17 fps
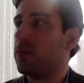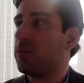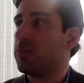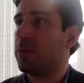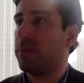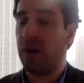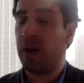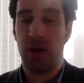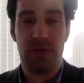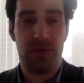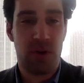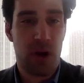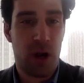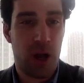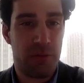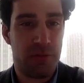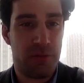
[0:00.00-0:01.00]
prepare for
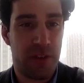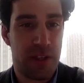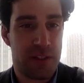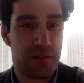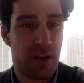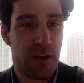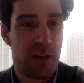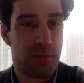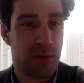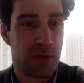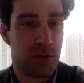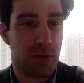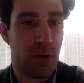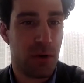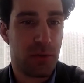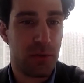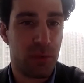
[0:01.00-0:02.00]
a phase of hyper
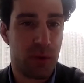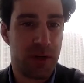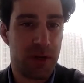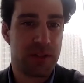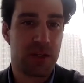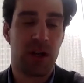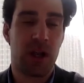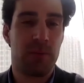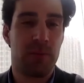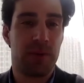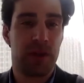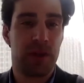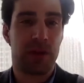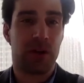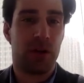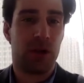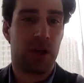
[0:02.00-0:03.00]
growth? What is our company
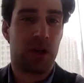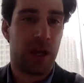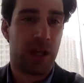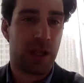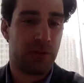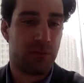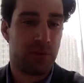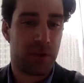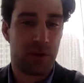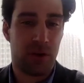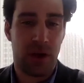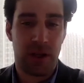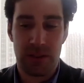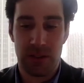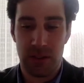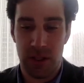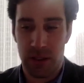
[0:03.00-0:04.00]
going to look like if we
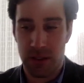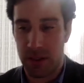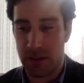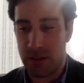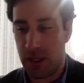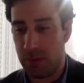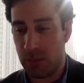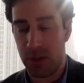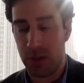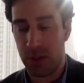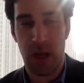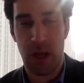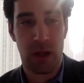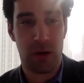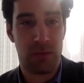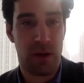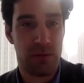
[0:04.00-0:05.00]
cross a $10 million
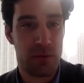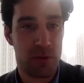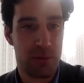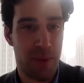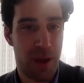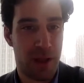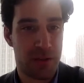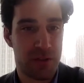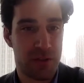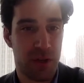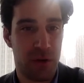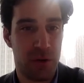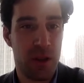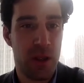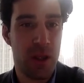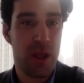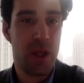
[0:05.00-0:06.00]
revenue milestone?
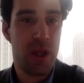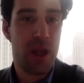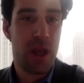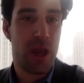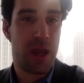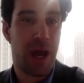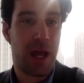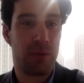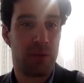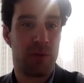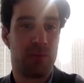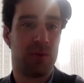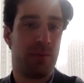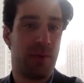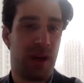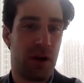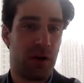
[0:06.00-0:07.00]
And how do we
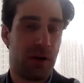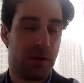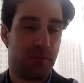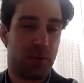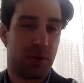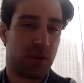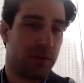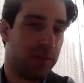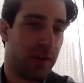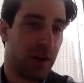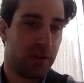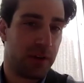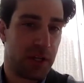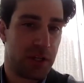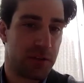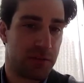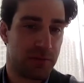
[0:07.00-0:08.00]
prepare and put the
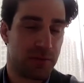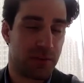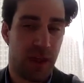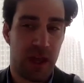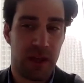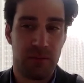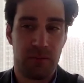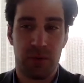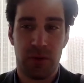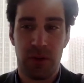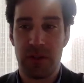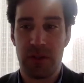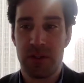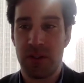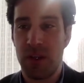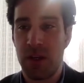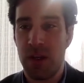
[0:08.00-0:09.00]
foundation for that in
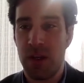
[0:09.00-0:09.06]
place?